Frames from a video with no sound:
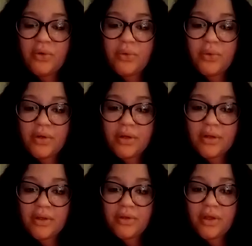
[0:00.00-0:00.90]
or
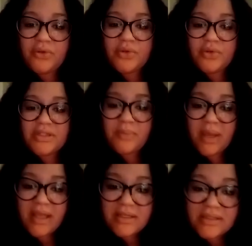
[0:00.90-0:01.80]
your
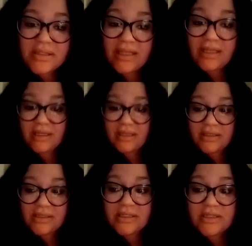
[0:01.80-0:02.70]
space
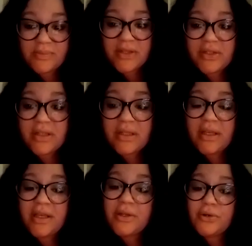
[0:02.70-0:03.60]
is, especially
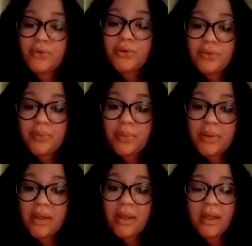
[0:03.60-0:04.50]
in a group.
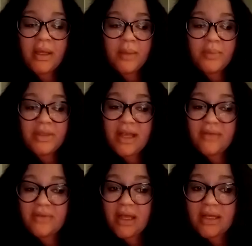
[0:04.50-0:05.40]
Because I
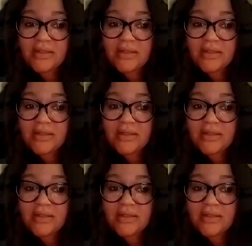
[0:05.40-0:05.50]
have a lot of